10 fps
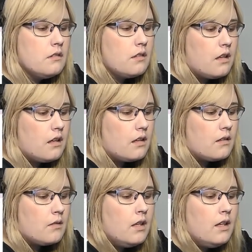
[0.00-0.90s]
I
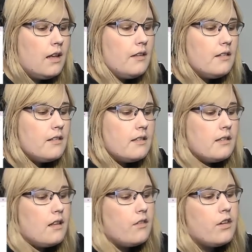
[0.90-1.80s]
think this is
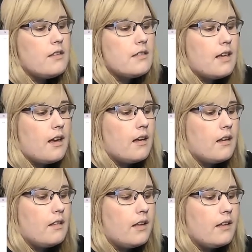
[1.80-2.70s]
another case to,
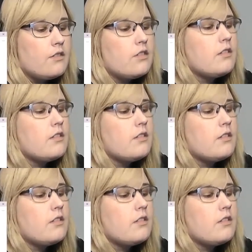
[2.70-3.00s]
just like